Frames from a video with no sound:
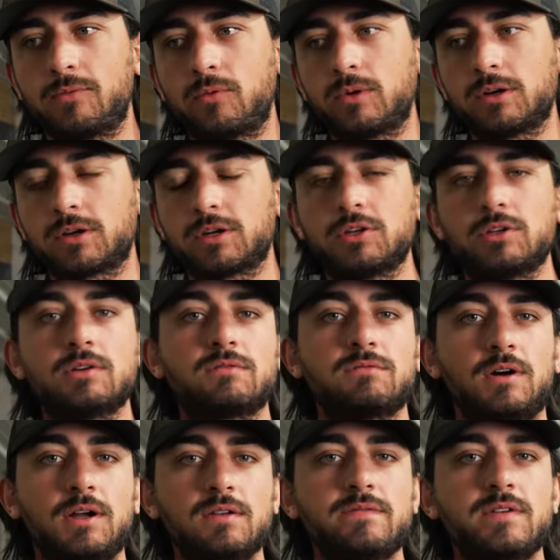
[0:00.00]
We are going to do a
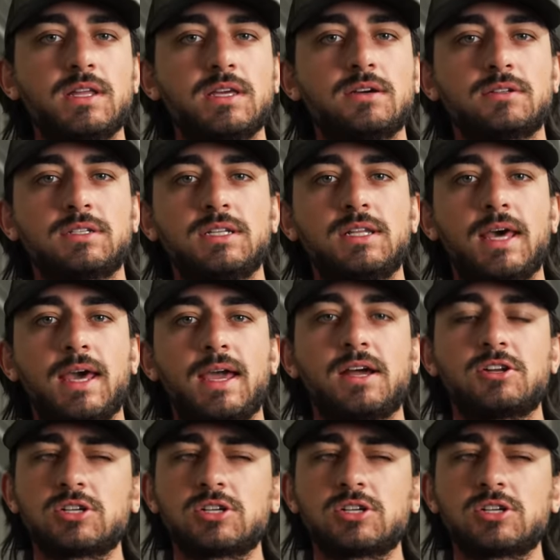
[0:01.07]
fun video today.